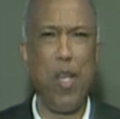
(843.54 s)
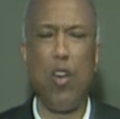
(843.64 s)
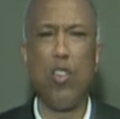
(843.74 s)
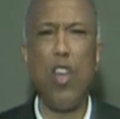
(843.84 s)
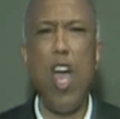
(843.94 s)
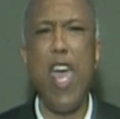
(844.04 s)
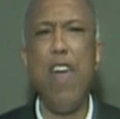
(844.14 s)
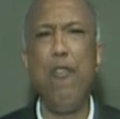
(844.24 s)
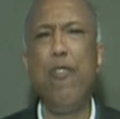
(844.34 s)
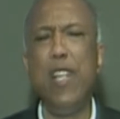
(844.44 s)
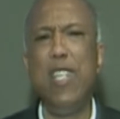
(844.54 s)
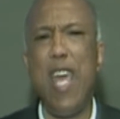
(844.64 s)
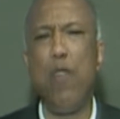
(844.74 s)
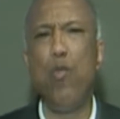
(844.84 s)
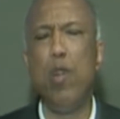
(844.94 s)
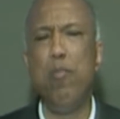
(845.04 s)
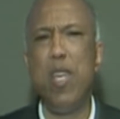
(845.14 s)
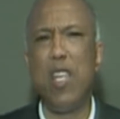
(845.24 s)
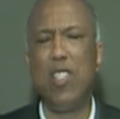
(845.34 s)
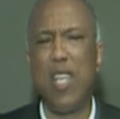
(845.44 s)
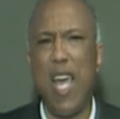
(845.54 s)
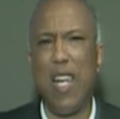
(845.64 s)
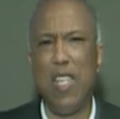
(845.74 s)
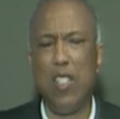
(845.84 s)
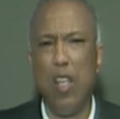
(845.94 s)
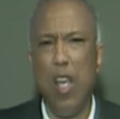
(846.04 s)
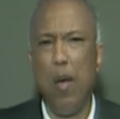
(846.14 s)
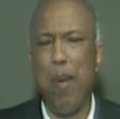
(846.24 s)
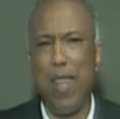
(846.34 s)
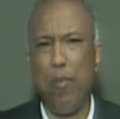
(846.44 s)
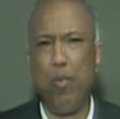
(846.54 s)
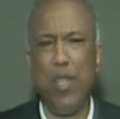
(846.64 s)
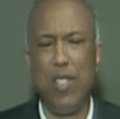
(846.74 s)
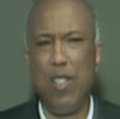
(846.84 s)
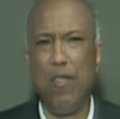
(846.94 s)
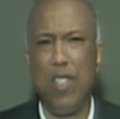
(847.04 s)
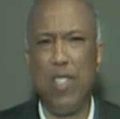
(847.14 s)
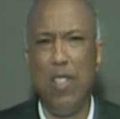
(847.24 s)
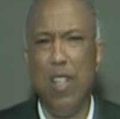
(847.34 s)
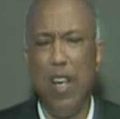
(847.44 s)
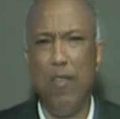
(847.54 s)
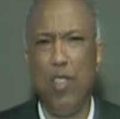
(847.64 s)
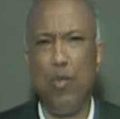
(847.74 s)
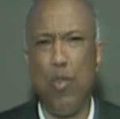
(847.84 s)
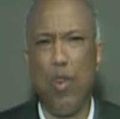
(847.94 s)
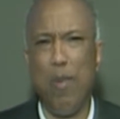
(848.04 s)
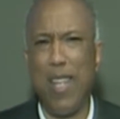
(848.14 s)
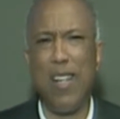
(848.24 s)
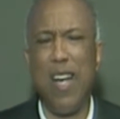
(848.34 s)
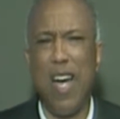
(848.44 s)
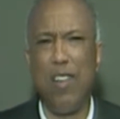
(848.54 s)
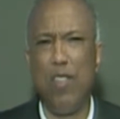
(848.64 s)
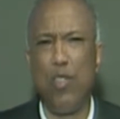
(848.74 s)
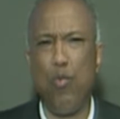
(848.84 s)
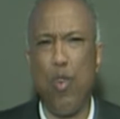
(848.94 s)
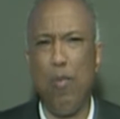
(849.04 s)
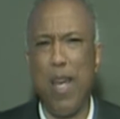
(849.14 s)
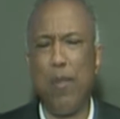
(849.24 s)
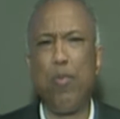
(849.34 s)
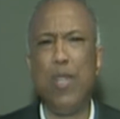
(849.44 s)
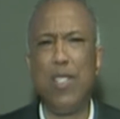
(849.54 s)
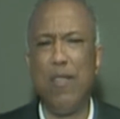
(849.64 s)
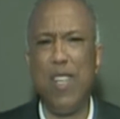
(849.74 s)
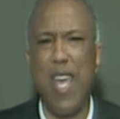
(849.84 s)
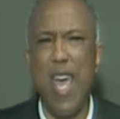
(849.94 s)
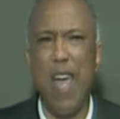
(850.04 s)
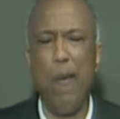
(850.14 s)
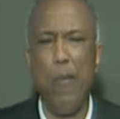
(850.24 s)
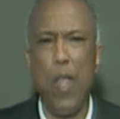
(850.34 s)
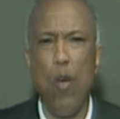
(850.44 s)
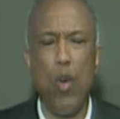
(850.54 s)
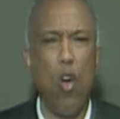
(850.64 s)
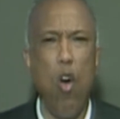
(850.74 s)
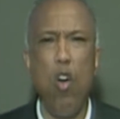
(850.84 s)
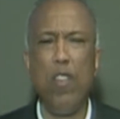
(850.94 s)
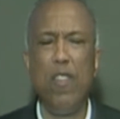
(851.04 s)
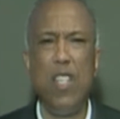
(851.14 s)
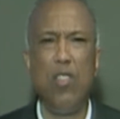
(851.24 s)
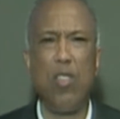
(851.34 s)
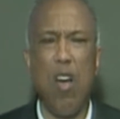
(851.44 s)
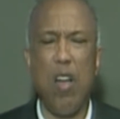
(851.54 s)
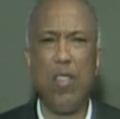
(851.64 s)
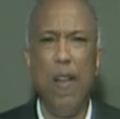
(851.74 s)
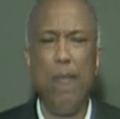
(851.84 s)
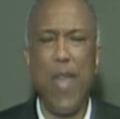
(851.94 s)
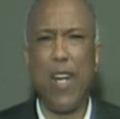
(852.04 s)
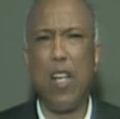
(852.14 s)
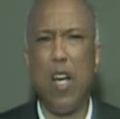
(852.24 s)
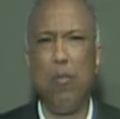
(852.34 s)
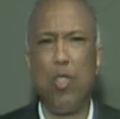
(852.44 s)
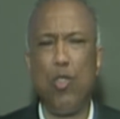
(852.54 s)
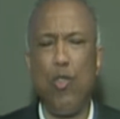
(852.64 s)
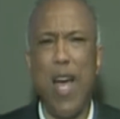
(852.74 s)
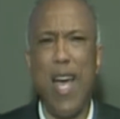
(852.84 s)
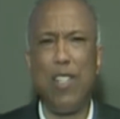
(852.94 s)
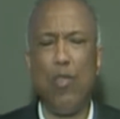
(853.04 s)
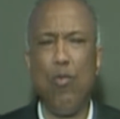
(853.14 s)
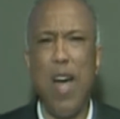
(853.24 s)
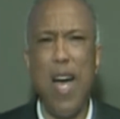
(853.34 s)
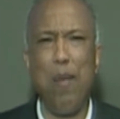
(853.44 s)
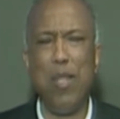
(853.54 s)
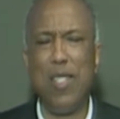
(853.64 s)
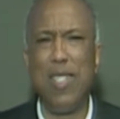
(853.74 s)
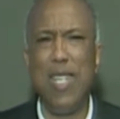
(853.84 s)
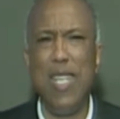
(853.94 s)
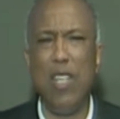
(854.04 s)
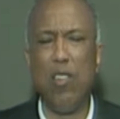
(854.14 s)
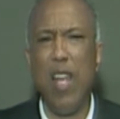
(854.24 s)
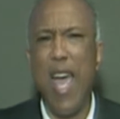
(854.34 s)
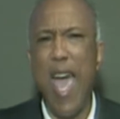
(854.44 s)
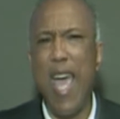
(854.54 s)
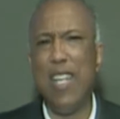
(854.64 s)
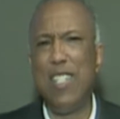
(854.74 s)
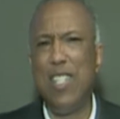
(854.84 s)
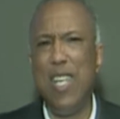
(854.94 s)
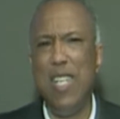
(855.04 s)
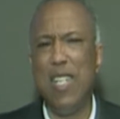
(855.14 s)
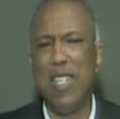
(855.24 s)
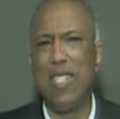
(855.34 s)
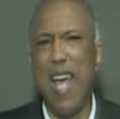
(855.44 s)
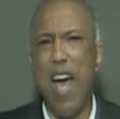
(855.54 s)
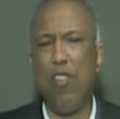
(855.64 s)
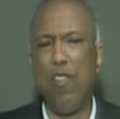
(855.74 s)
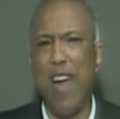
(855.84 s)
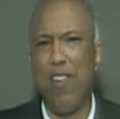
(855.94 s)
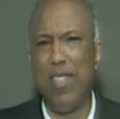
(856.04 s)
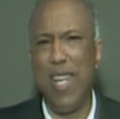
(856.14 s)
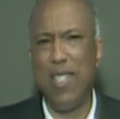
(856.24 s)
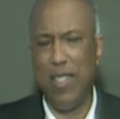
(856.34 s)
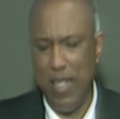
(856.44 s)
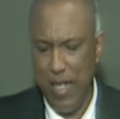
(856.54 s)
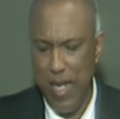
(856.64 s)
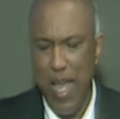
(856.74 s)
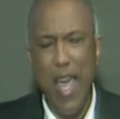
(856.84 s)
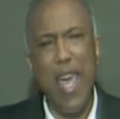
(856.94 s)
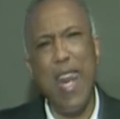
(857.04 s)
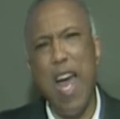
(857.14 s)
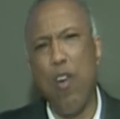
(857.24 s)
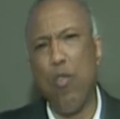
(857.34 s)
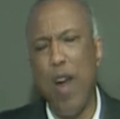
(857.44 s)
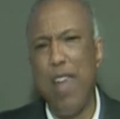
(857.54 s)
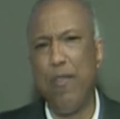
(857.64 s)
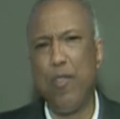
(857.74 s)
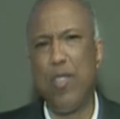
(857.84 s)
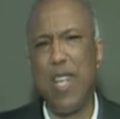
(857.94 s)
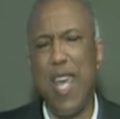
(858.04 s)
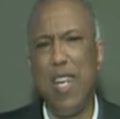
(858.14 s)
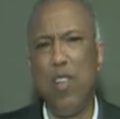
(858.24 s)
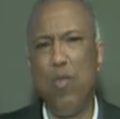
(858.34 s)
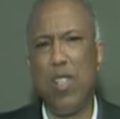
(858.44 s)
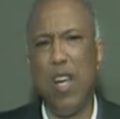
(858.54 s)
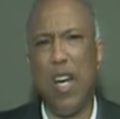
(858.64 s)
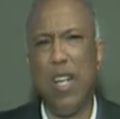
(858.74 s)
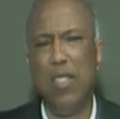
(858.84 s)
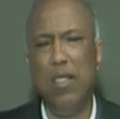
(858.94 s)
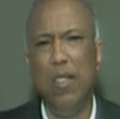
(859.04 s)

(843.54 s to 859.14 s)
Because every day we're being challenged by the prince of this world, by the God of this world, by the prince of the air, with all of these thoughts that come to try to rob and steal and cheat us out of our destiny and our rightful standing with God.